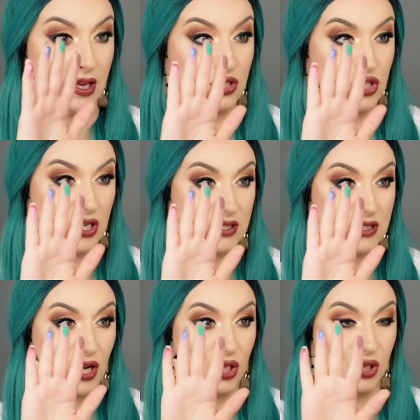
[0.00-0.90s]

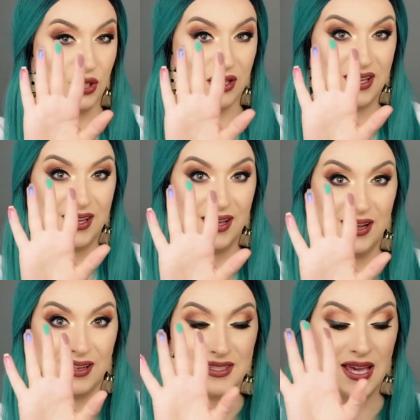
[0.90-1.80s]
Just look
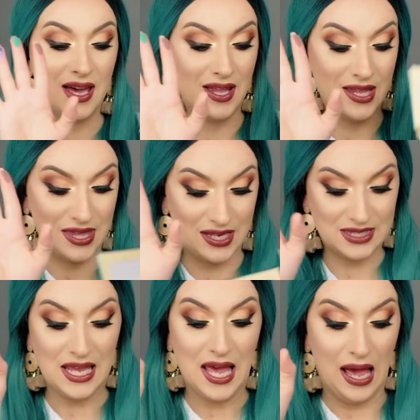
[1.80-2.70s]
at
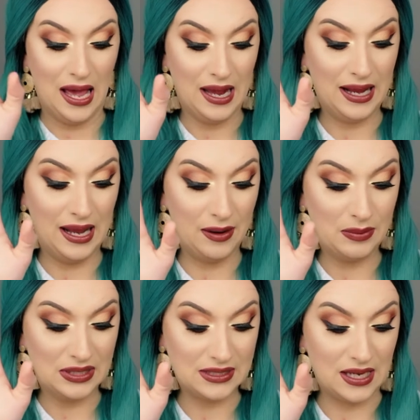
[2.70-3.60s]
this. I am
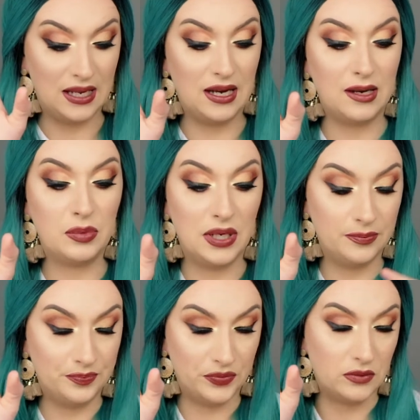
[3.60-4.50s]
excited,
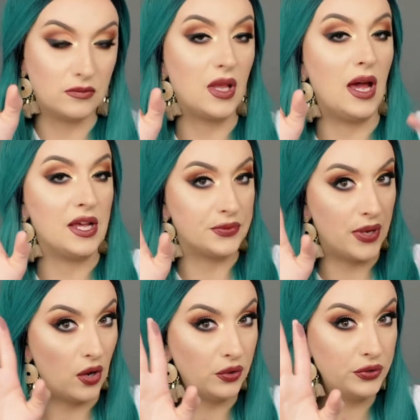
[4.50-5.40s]
but as
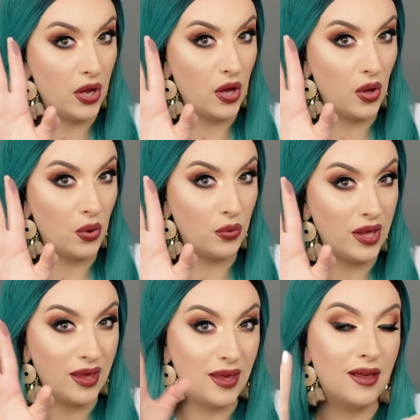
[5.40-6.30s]
we all
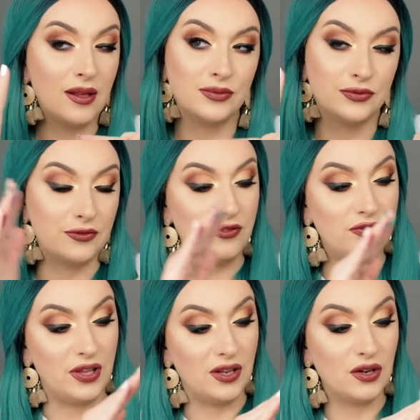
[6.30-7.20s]
know,
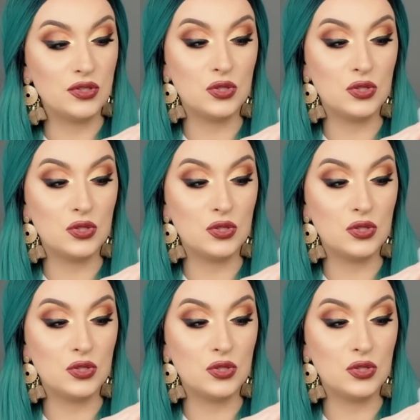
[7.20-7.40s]
finger